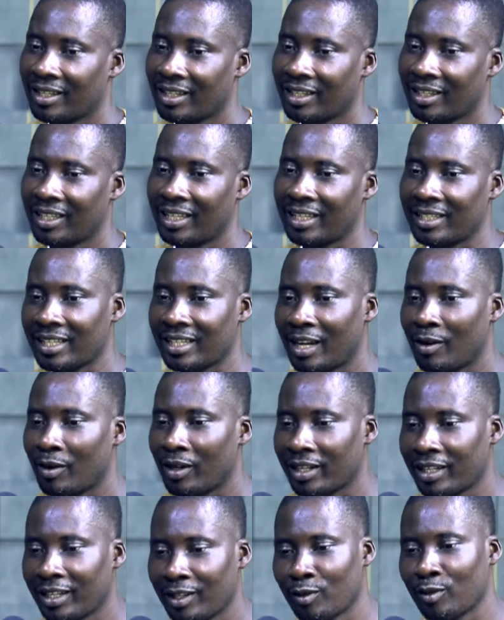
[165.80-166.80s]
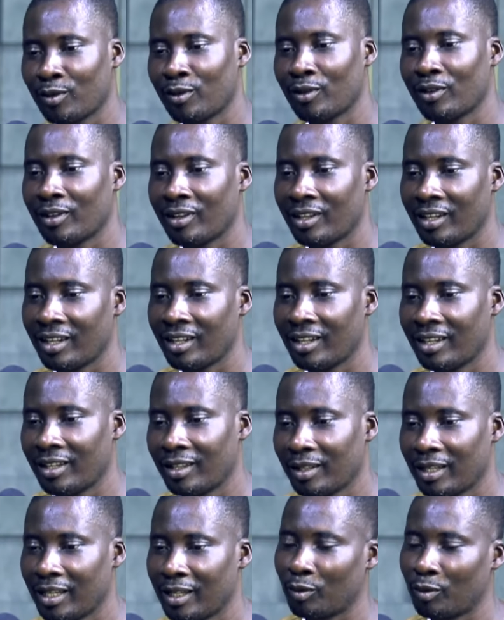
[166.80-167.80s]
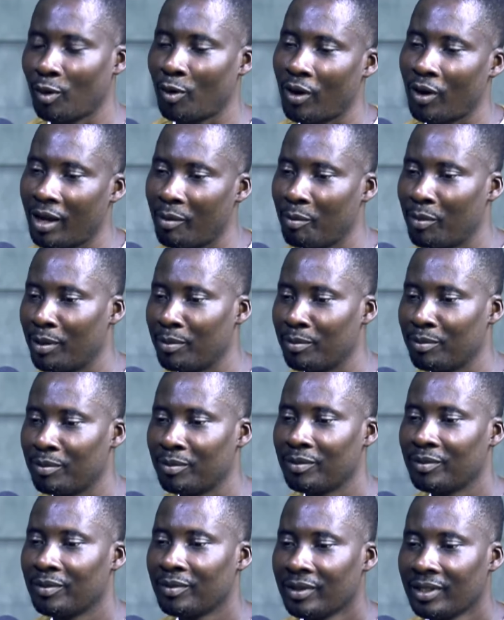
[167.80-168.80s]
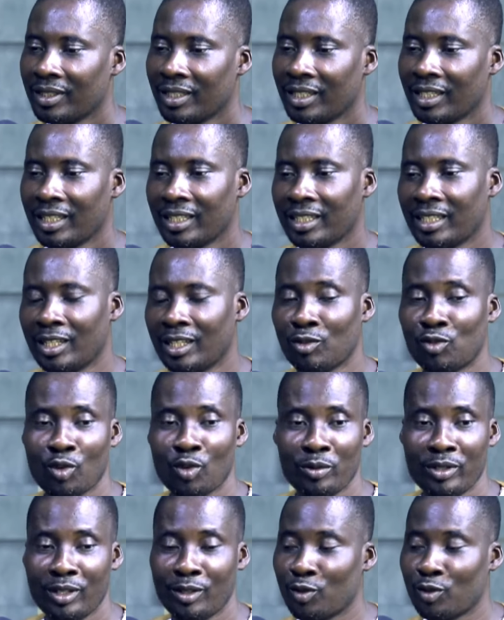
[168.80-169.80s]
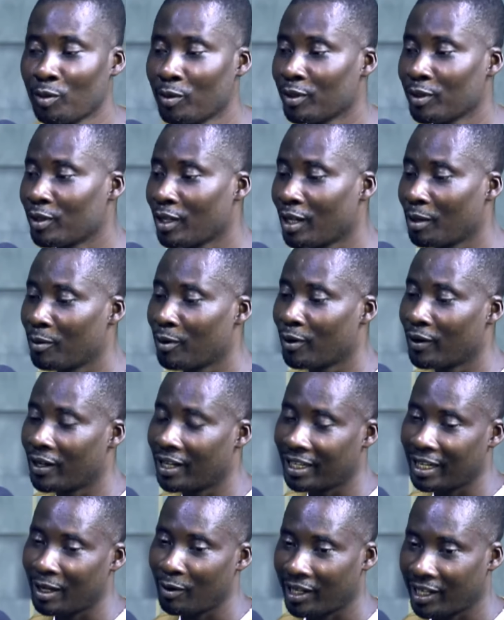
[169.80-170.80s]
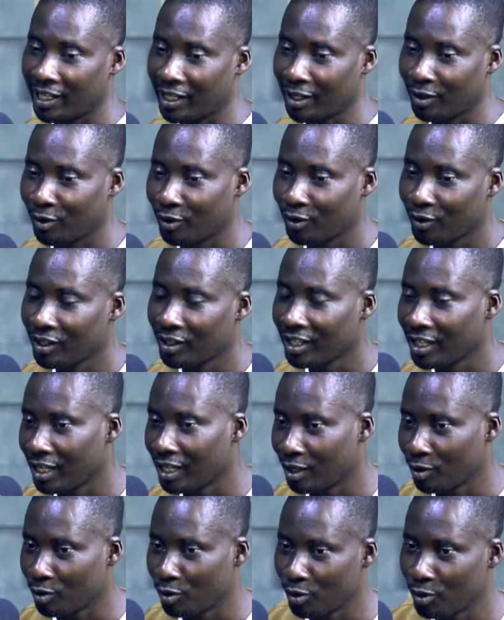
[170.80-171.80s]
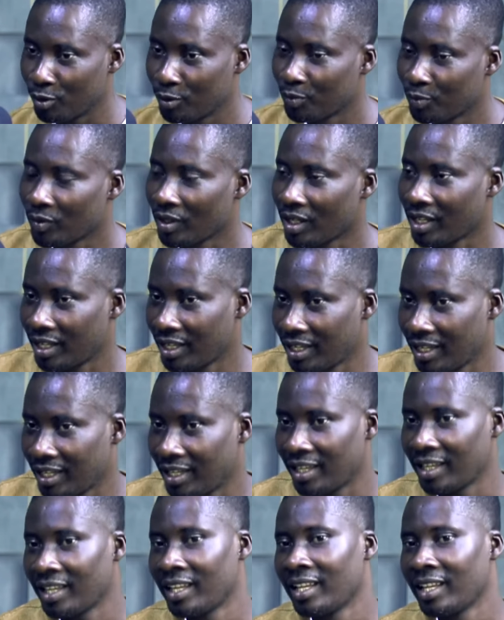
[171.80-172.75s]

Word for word: Yes aware no entokwa bam. Enso so abo ha na ware no na egu.